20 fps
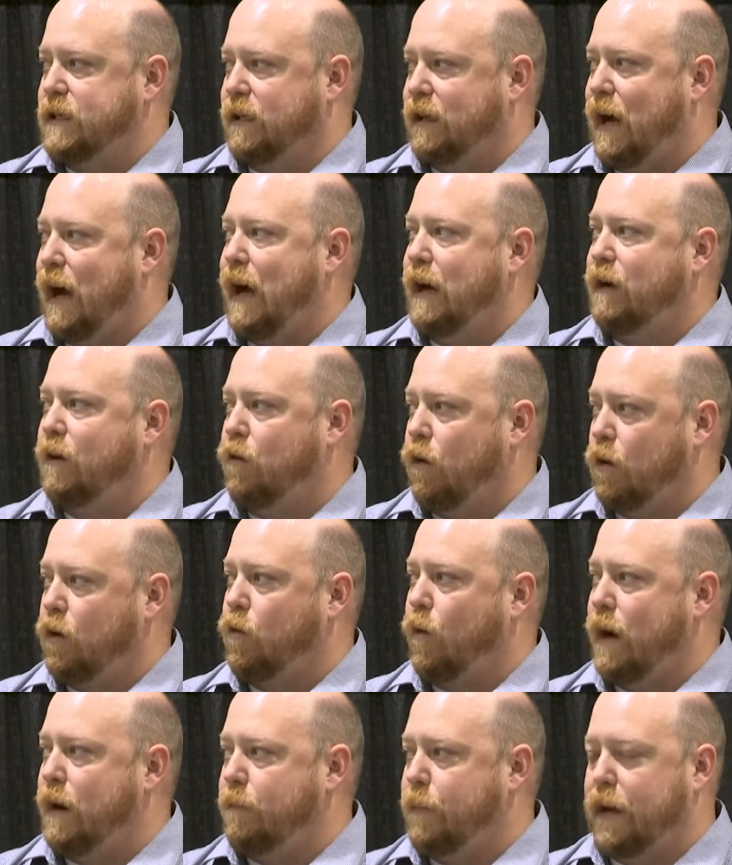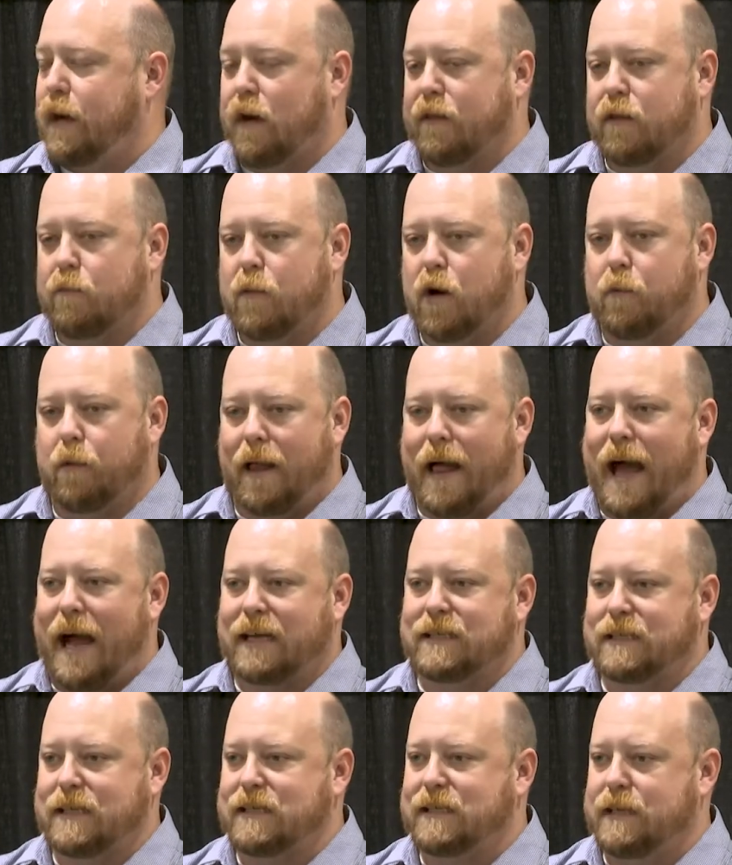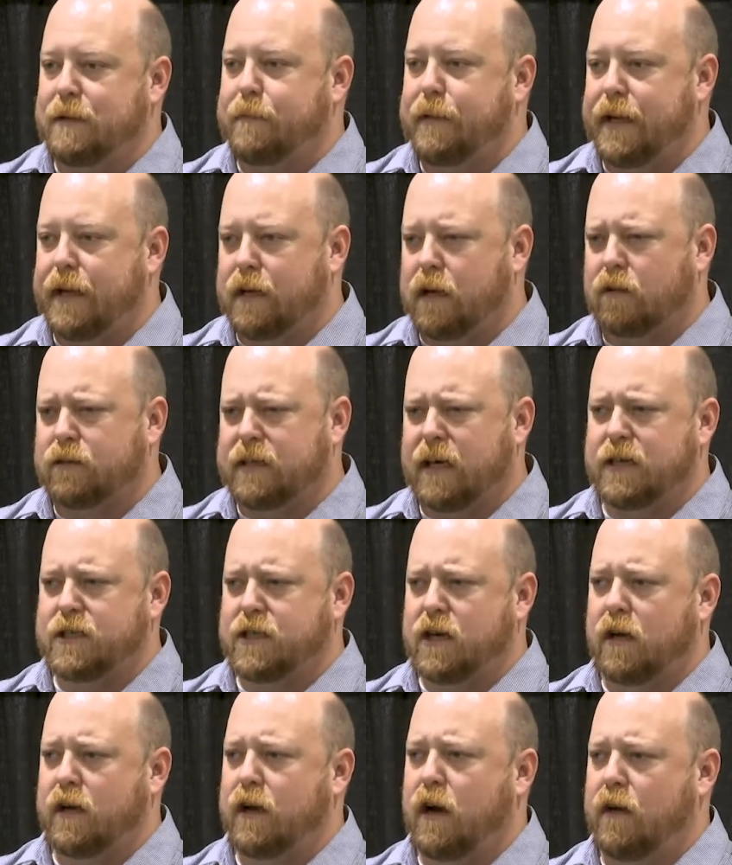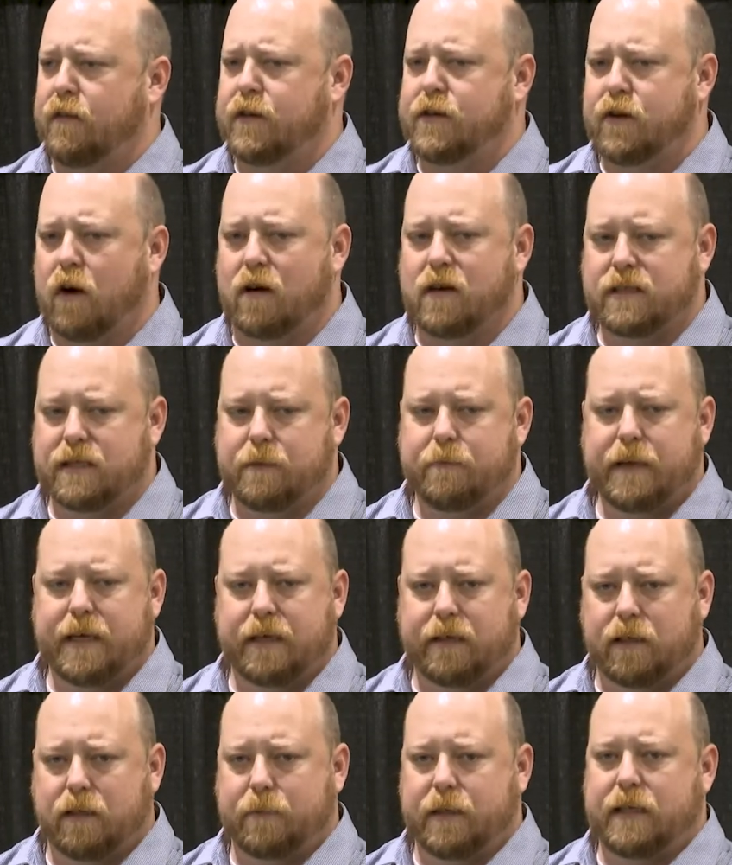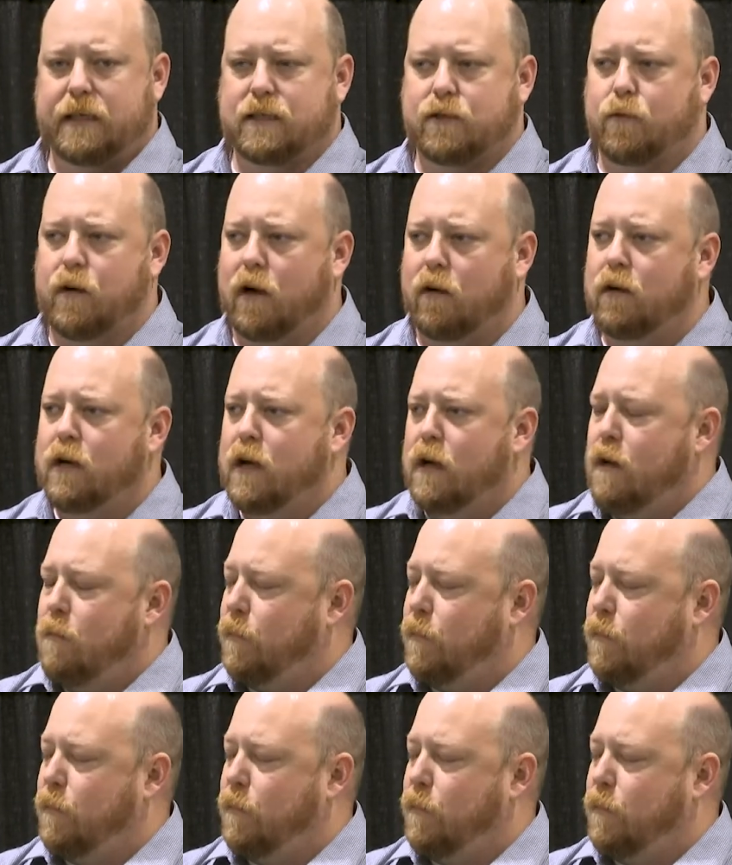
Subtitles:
lot, or quite a bit, on the mobile access CP, and I'll touch on the DAR CP a little bit as well.